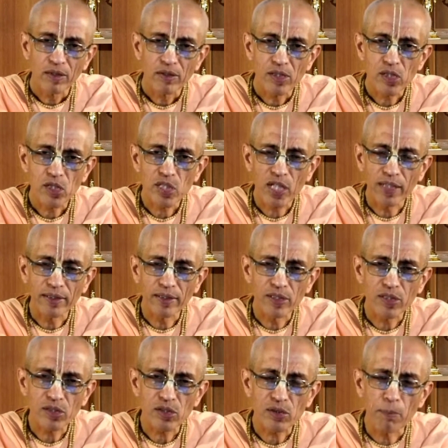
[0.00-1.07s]
The sun
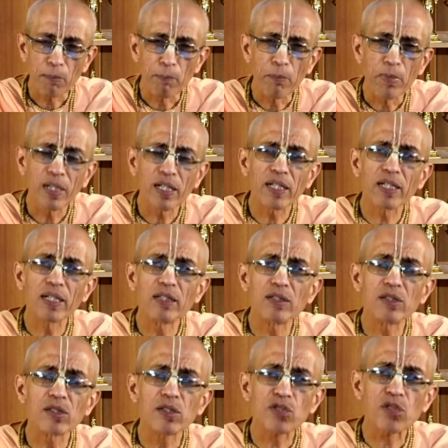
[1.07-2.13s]
is
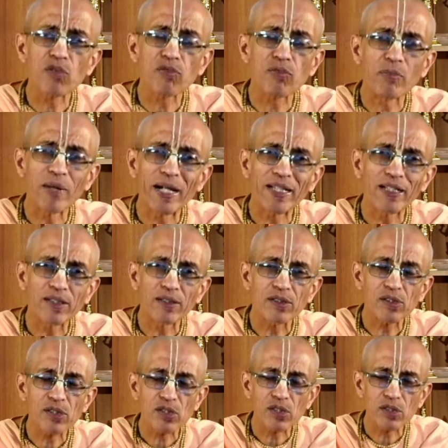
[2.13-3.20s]
millions of
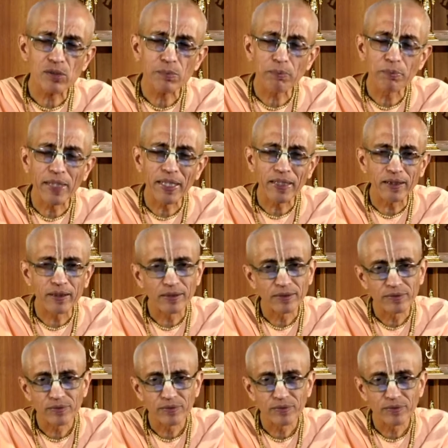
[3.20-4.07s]
miles big.